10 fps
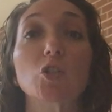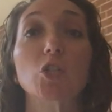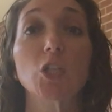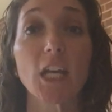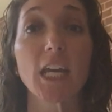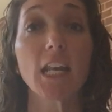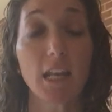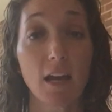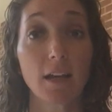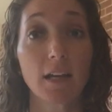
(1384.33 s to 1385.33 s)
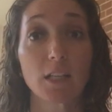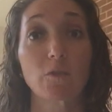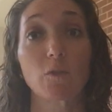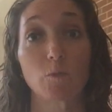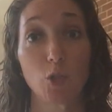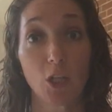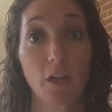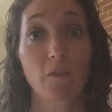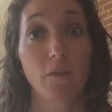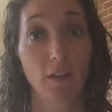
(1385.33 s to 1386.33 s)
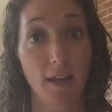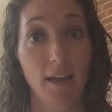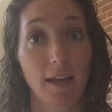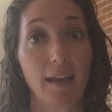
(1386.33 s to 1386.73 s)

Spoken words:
chicken nuggets from Chick-fil-A,